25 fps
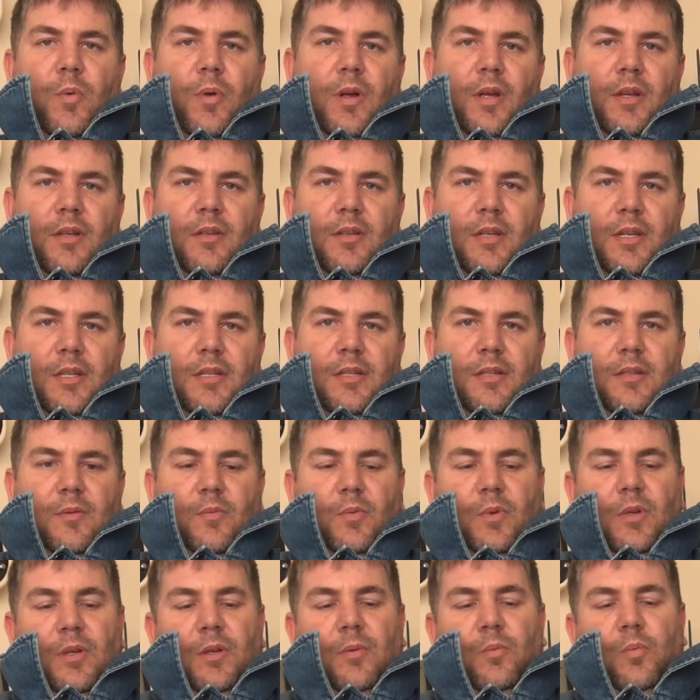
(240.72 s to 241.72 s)
where
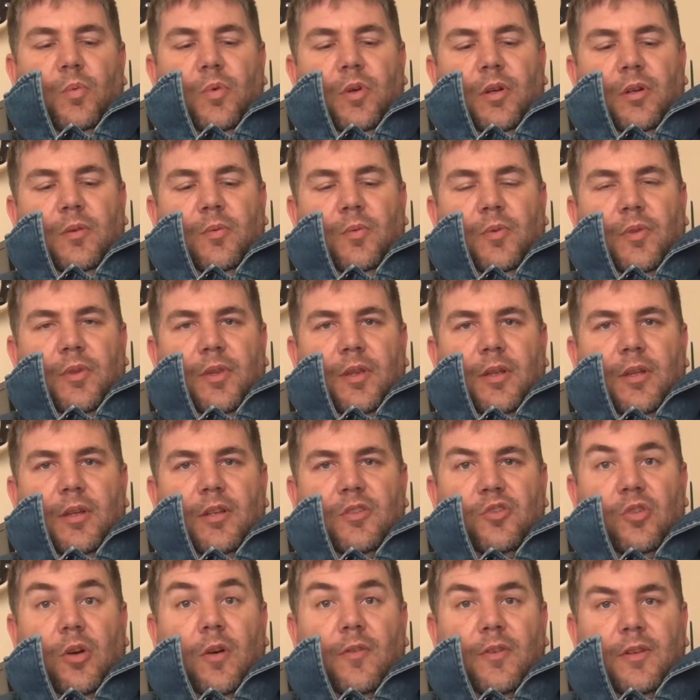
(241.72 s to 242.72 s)
we worked with
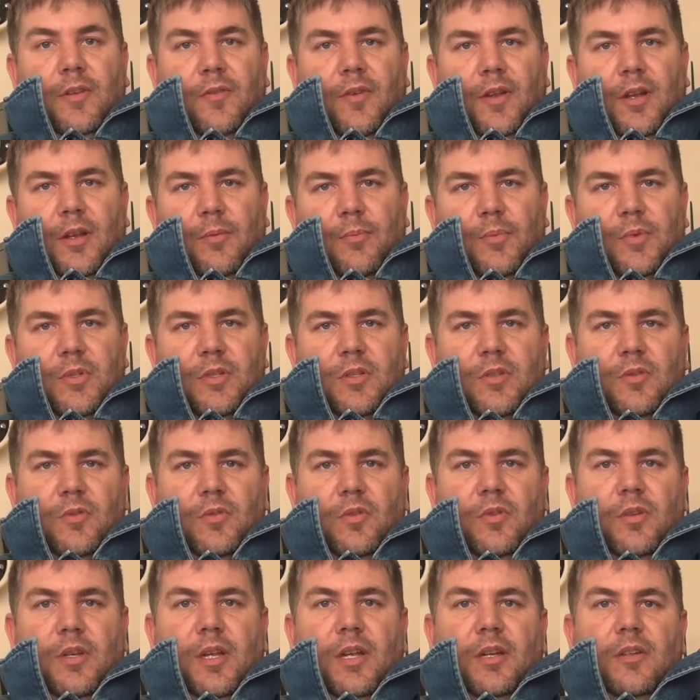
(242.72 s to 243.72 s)
Java developers to
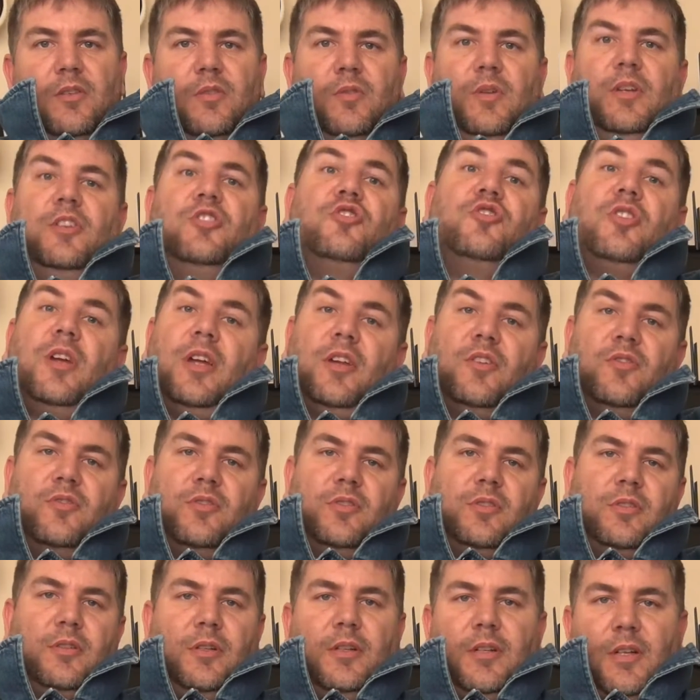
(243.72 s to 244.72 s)
connect to
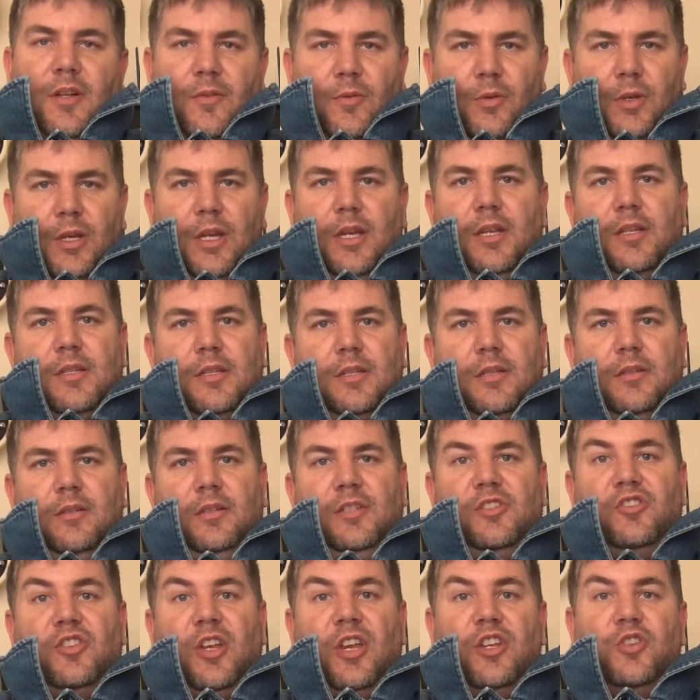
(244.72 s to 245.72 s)
Exchange AWS, so
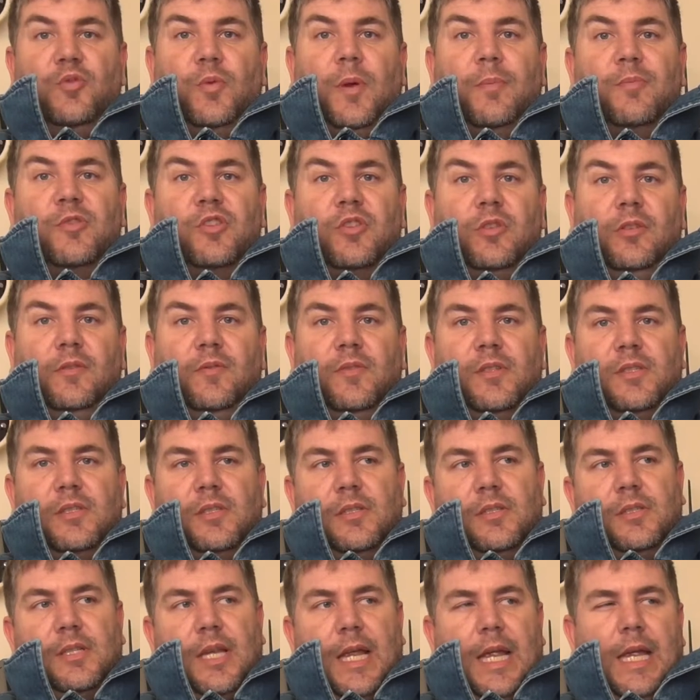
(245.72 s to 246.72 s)
Exchange Web
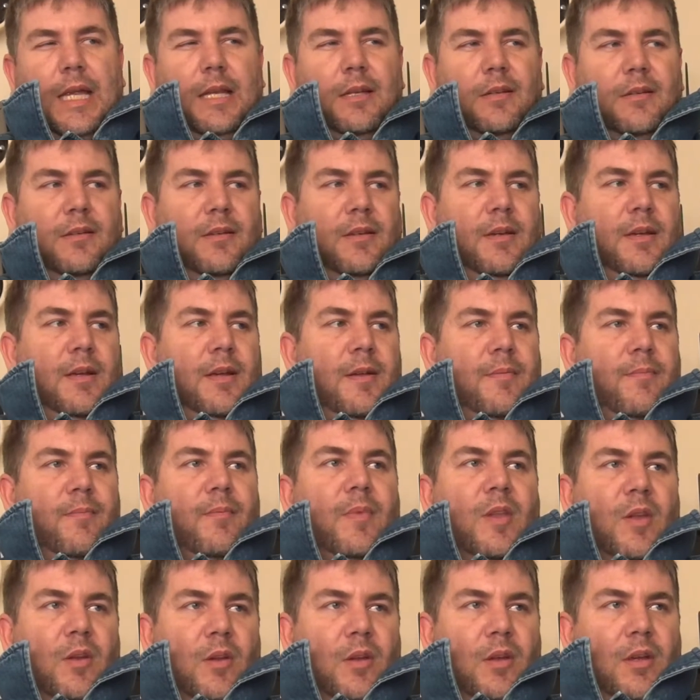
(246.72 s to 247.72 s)
Services, and
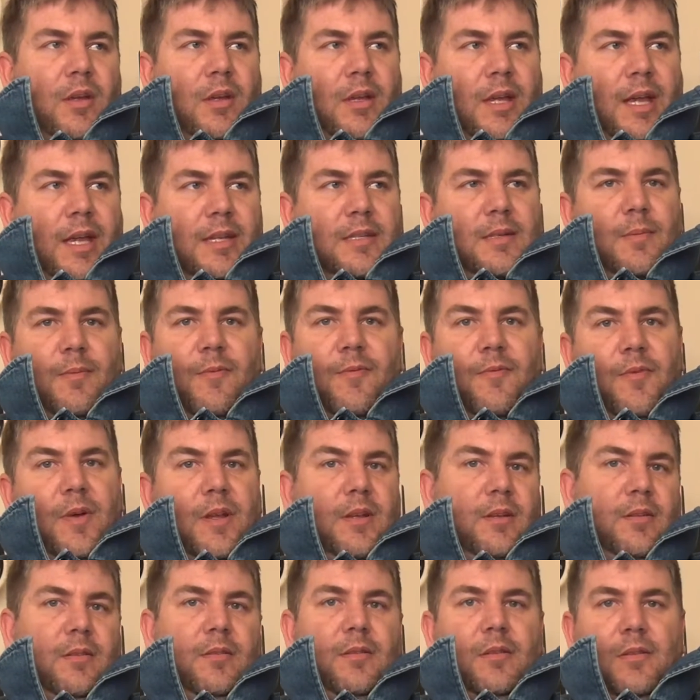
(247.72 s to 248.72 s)
had some
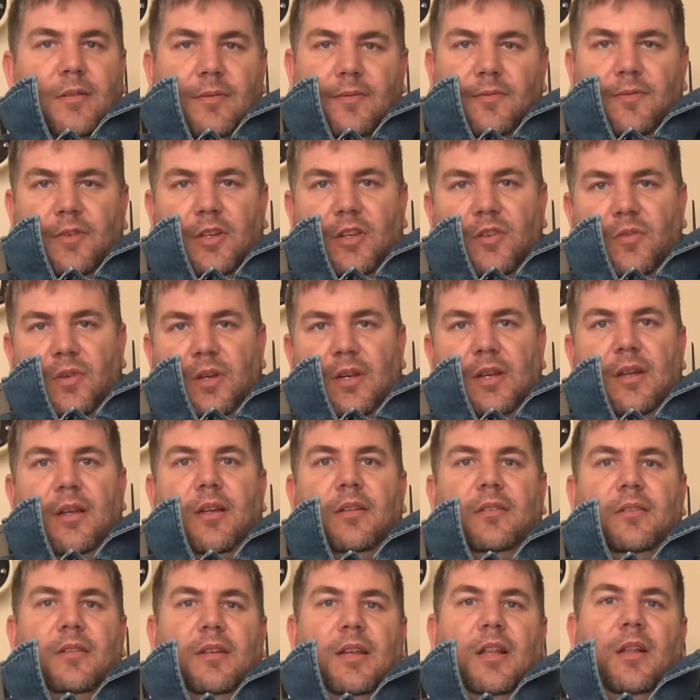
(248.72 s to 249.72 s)
fun figuring
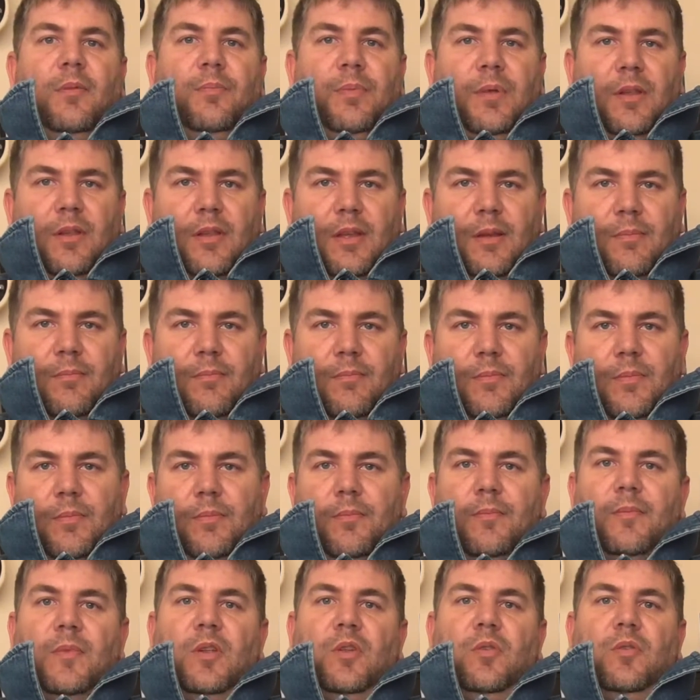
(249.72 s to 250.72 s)
out and helping them
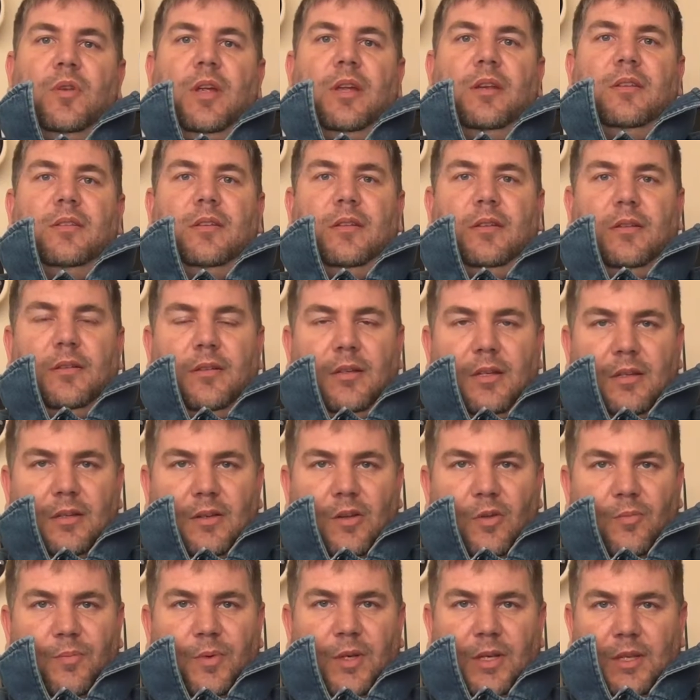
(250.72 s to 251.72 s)
connecting and
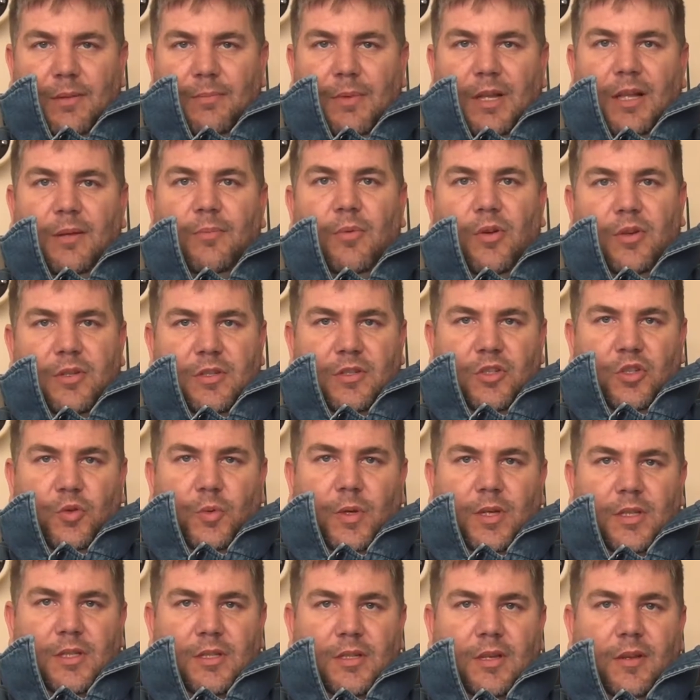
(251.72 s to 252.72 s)
opening the mailbox and
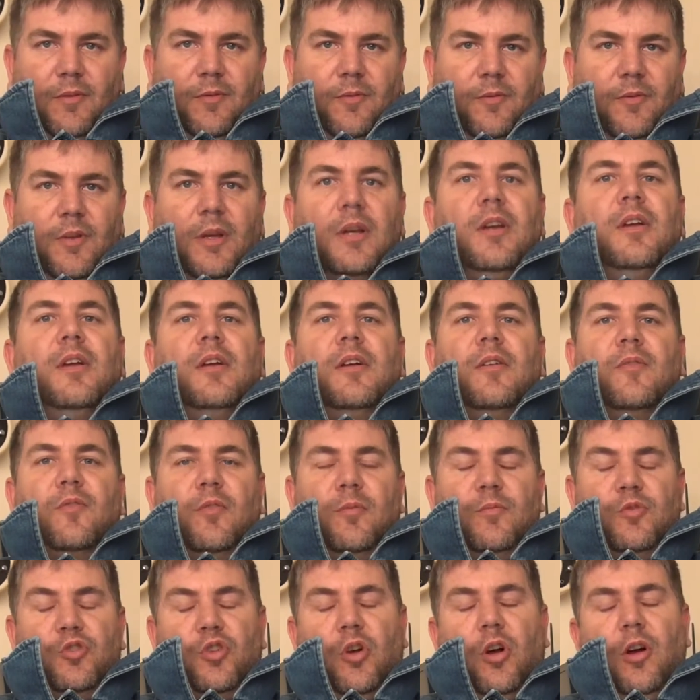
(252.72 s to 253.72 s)
doing stuff
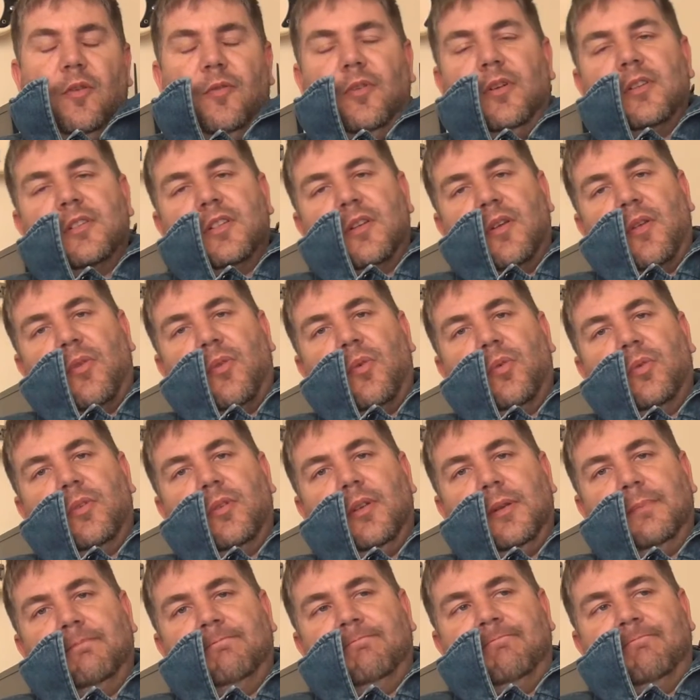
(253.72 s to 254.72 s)
from Java. So I thought, I